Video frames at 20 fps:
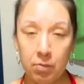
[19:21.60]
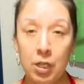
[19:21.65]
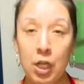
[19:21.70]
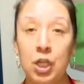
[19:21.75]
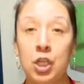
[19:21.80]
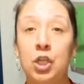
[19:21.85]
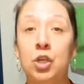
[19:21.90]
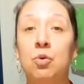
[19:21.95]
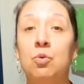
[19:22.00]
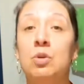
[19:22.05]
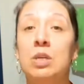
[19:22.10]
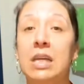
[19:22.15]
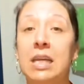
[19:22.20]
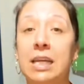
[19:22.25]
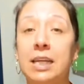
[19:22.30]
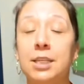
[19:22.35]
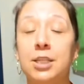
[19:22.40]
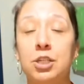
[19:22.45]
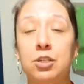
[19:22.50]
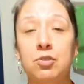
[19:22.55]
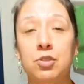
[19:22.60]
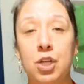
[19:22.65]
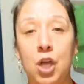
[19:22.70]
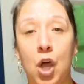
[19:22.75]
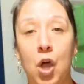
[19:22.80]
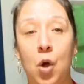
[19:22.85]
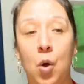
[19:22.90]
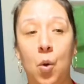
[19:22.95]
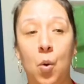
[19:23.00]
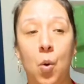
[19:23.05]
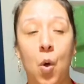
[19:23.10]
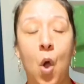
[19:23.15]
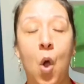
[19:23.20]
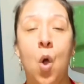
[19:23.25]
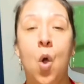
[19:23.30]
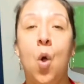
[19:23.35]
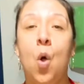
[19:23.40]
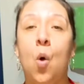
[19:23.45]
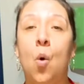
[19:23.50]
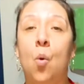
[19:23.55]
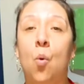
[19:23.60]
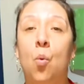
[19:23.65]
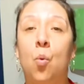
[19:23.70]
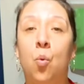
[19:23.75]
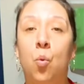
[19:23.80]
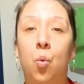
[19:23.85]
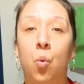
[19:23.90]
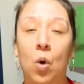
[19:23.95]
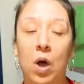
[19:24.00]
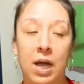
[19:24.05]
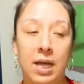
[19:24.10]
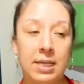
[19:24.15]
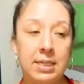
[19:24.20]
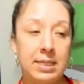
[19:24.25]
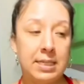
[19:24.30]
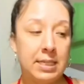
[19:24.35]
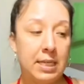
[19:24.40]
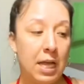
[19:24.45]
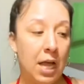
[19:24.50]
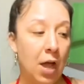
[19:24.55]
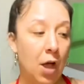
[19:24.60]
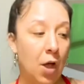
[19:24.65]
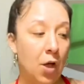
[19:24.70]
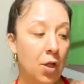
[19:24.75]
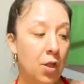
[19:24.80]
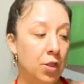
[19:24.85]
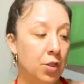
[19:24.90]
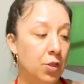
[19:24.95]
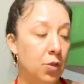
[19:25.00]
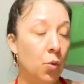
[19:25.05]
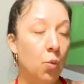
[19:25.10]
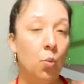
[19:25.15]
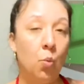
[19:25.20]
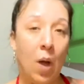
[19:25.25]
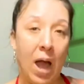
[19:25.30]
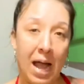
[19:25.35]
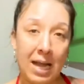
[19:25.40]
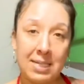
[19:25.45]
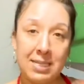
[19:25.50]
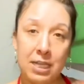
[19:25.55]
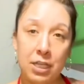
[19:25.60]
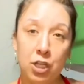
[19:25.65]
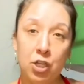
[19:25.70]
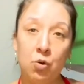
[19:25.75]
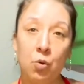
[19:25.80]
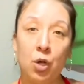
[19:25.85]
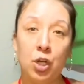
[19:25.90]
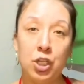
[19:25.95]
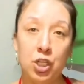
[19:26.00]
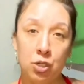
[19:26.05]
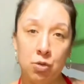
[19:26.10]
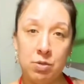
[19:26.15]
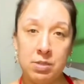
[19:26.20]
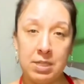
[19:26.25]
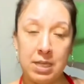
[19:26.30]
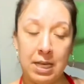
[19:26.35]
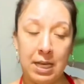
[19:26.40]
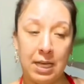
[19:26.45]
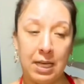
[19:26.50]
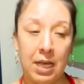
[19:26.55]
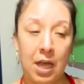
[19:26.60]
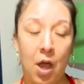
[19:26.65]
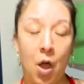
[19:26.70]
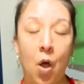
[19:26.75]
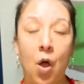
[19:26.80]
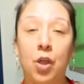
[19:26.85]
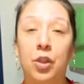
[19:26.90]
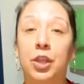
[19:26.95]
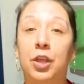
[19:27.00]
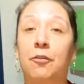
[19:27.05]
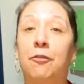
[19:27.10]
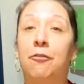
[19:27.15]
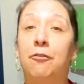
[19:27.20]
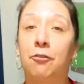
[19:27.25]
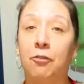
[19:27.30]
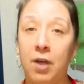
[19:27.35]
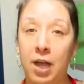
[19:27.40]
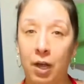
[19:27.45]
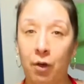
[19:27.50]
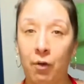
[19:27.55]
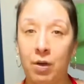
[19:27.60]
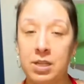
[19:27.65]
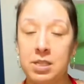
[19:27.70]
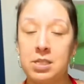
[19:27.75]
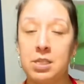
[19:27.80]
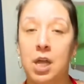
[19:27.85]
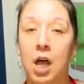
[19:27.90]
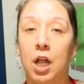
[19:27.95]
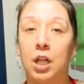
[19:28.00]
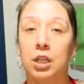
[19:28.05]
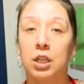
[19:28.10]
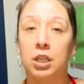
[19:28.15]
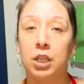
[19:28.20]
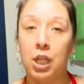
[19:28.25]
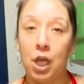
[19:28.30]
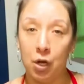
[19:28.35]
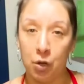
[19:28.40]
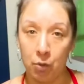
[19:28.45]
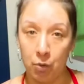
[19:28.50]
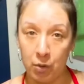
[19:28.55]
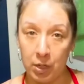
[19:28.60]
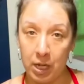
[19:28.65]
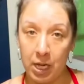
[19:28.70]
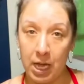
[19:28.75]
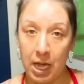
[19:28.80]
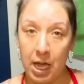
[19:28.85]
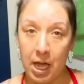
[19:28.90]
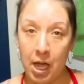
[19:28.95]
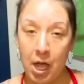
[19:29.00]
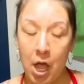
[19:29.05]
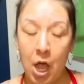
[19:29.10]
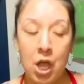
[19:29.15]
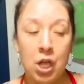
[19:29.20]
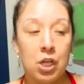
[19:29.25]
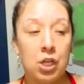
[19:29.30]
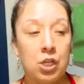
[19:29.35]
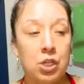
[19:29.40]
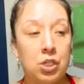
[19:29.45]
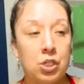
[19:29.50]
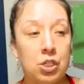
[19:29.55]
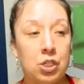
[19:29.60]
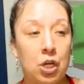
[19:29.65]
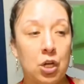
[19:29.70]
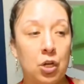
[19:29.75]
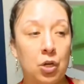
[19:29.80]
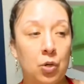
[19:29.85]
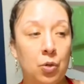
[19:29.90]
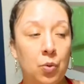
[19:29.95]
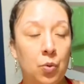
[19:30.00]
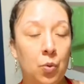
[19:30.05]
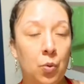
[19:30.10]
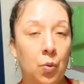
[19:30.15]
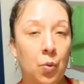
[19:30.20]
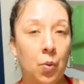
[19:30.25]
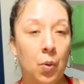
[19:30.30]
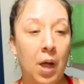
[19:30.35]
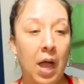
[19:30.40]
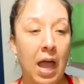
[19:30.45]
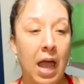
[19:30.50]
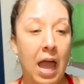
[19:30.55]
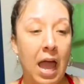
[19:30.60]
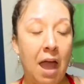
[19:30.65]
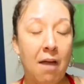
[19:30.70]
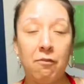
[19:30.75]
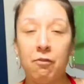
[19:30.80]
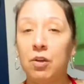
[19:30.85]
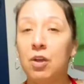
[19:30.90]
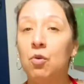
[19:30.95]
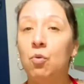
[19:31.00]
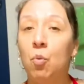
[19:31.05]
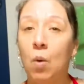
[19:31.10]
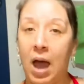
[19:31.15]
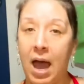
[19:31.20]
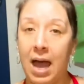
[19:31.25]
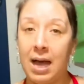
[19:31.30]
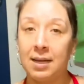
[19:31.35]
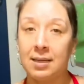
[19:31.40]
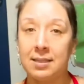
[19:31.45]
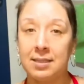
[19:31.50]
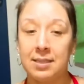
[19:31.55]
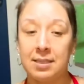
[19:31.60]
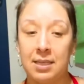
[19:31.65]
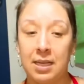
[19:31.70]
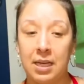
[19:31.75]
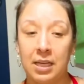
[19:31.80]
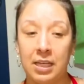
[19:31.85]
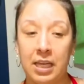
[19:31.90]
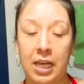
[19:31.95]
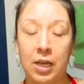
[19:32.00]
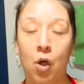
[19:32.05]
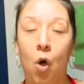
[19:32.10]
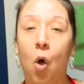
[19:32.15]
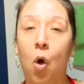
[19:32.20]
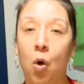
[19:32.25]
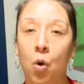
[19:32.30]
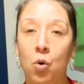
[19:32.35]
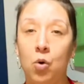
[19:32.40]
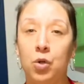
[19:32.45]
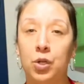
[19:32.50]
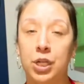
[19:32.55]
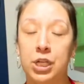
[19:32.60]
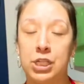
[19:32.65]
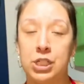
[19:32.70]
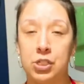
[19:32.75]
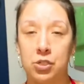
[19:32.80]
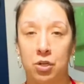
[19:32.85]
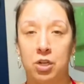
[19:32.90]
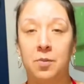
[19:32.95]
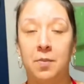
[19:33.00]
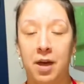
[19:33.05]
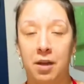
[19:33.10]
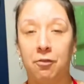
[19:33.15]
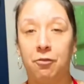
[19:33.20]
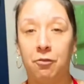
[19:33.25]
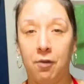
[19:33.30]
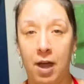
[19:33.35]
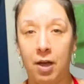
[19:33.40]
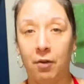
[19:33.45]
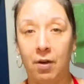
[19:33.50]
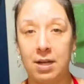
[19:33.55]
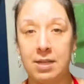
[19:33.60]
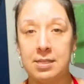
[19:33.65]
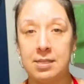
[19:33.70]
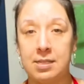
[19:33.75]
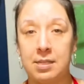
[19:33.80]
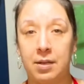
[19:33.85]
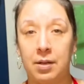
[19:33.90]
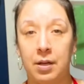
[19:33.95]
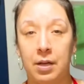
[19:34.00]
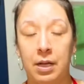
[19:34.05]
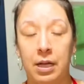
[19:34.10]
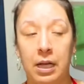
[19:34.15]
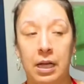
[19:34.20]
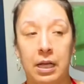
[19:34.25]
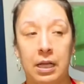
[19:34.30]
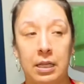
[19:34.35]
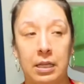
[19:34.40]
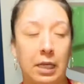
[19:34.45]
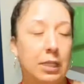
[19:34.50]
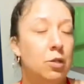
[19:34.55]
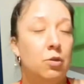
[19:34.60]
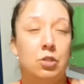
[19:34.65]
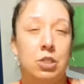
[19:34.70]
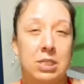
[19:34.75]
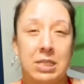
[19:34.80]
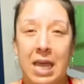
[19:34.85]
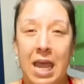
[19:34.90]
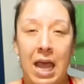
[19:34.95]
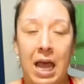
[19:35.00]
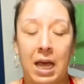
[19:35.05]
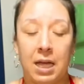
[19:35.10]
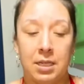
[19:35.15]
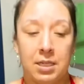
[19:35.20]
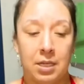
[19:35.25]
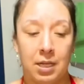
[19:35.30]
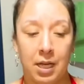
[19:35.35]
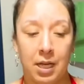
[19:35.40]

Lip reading: you need to know what the wax that you are using, the fragrance load. So every wax can hold a certain amount of fragrance. Like, you just can't